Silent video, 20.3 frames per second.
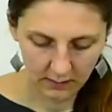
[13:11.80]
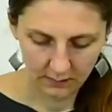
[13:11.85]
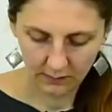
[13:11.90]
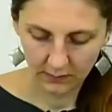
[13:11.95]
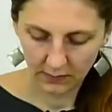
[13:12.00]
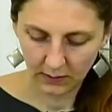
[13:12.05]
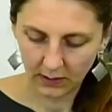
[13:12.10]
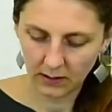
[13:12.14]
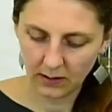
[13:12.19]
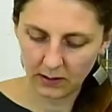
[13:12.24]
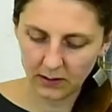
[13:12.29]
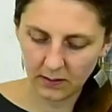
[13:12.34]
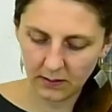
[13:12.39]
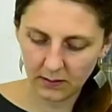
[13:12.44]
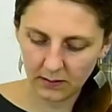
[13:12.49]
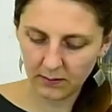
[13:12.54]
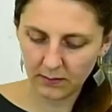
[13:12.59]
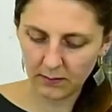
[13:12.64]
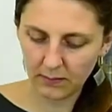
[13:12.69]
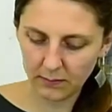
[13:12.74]
I'm gonna
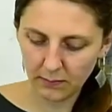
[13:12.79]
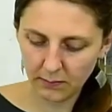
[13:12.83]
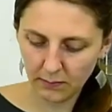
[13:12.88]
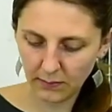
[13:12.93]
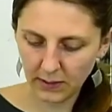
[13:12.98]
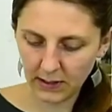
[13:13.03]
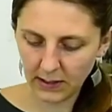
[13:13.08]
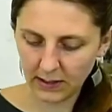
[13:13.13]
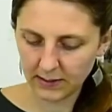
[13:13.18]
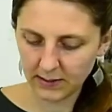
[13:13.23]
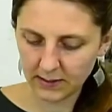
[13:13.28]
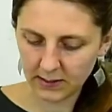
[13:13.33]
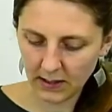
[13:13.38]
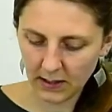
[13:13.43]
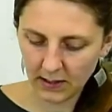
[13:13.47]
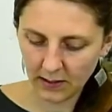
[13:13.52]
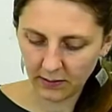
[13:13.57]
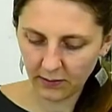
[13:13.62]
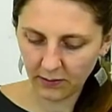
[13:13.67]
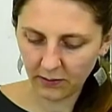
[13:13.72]
mix
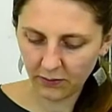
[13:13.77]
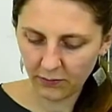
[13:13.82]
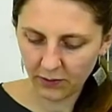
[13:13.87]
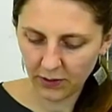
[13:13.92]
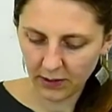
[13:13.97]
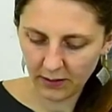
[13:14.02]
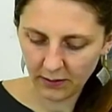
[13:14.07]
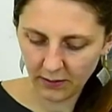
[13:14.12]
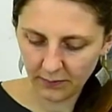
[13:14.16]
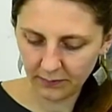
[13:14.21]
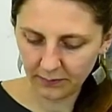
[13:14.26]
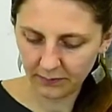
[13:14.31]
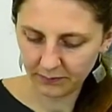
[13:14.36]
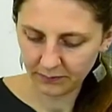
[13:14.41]
that through.